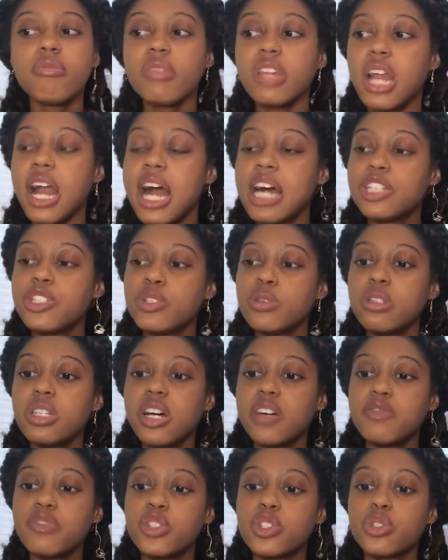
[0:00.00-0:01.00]
I do
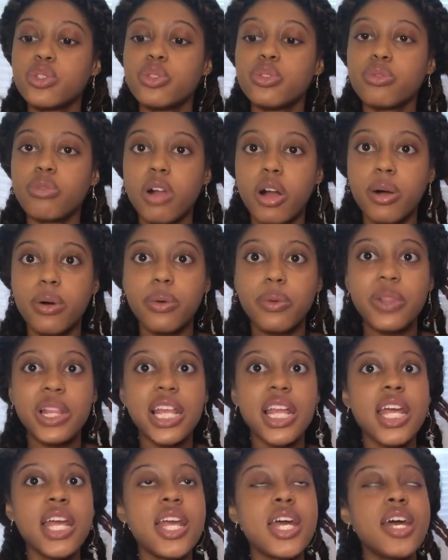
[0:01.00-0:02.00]
love to grow.
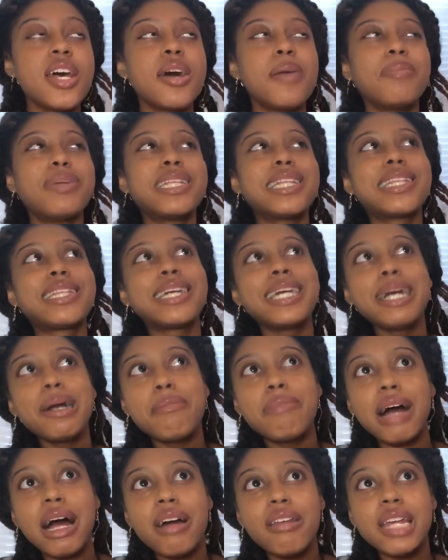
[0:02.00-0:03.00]
But the thing
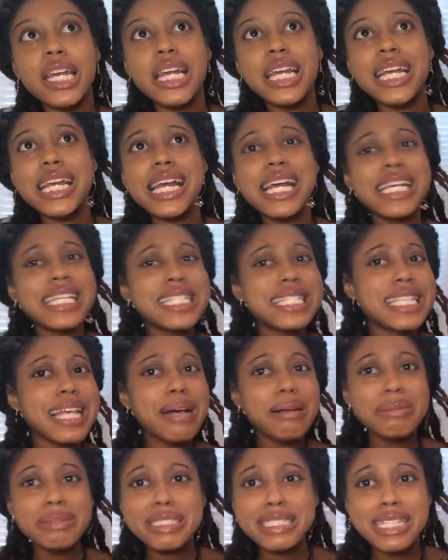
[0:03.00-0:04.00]
about it, it's
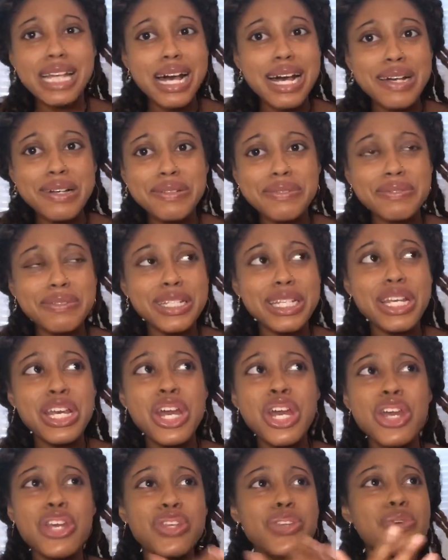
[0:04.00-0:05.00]
some stuff
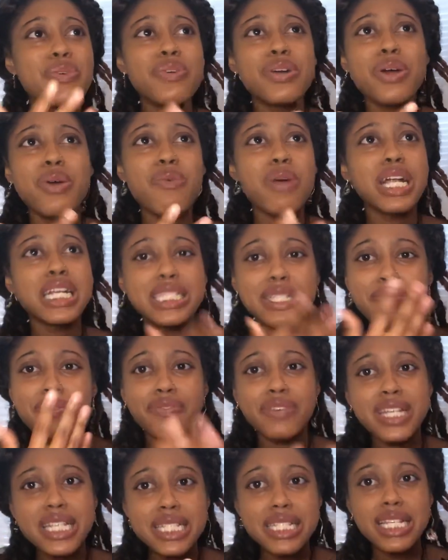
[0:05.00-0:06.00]
you can work to
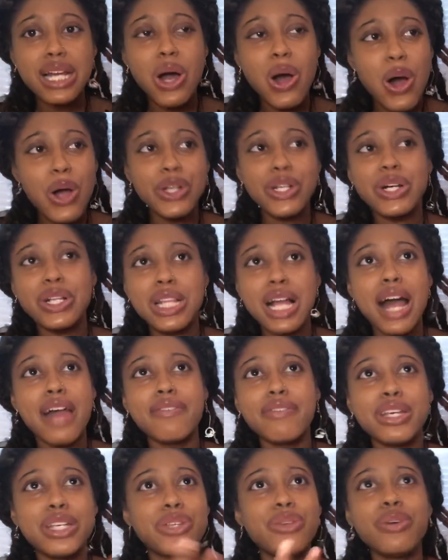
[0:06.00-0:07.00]
fix it all your
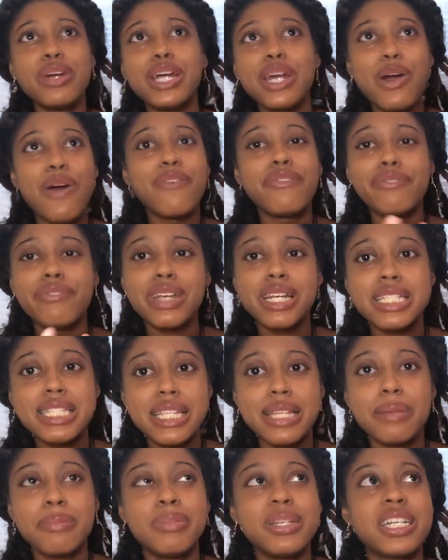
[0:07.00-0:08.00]
life and you ain't gonna fix
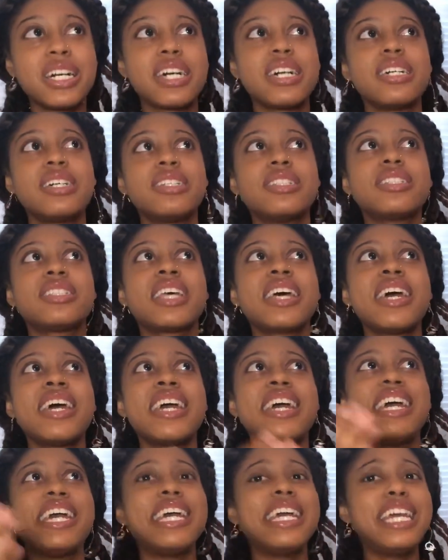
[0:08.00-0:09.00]
it, because
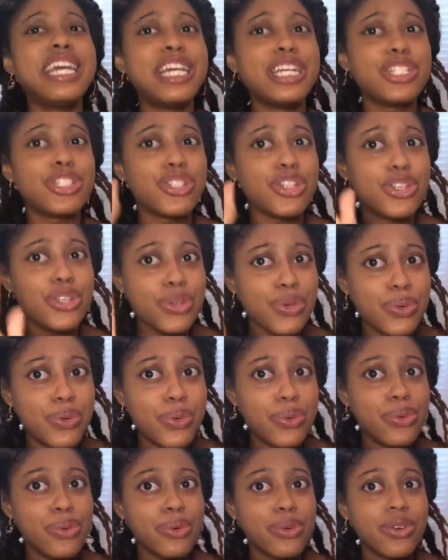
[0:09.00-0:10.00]
it is
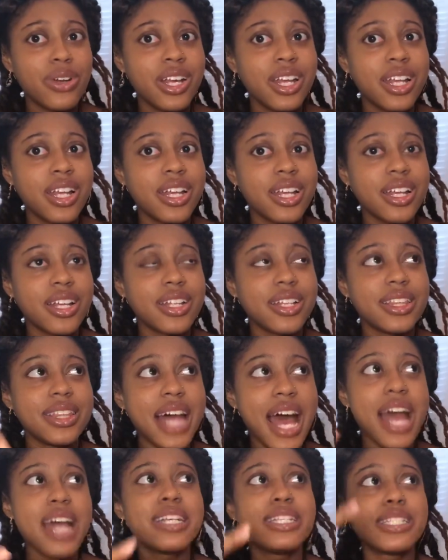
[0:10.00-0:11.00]
you.
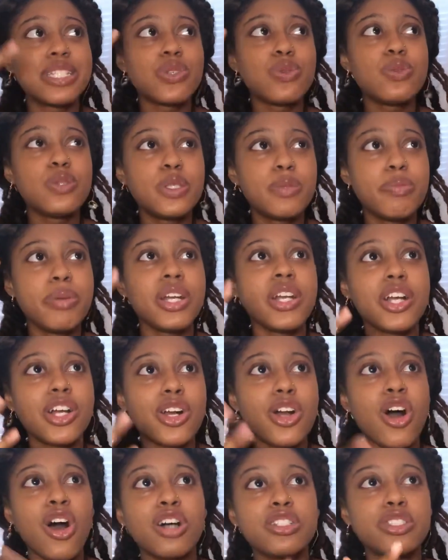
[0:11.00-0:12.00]
That is who spirit
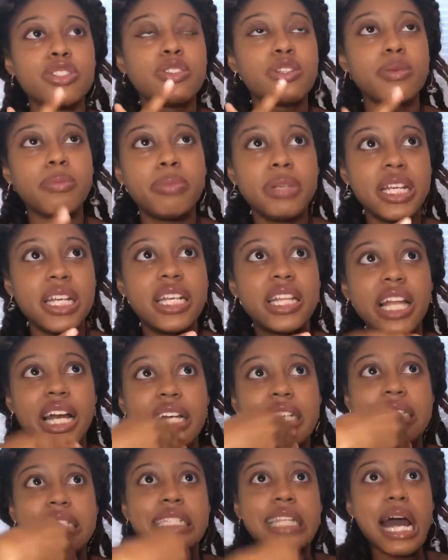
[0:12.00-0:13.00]
called you to be.
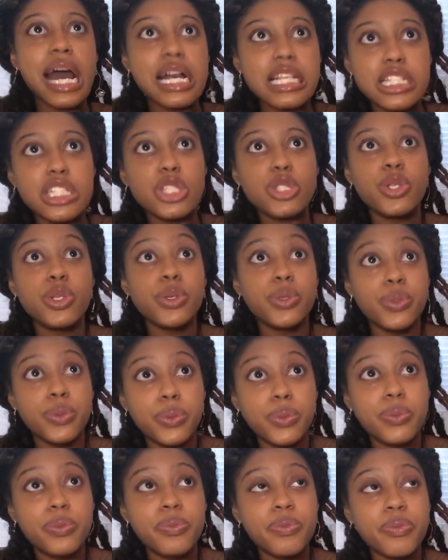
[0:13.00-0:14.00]
Like, that's
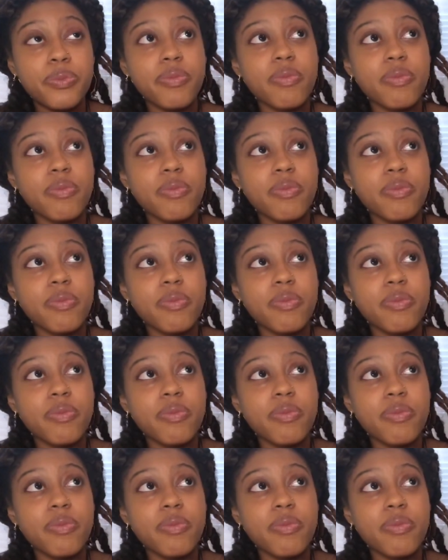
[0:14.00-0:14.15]
you.